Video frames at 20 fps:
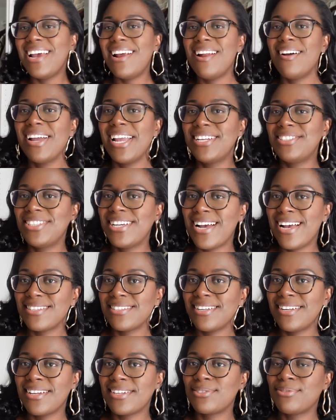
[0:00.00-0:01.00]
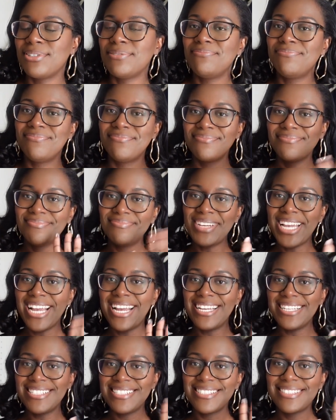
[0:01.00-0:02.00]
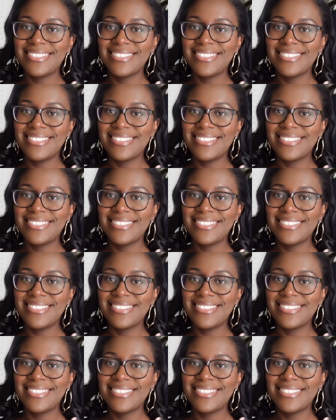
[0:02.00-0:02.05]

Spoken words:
and I'll catch you guys in the next one. Bye guys.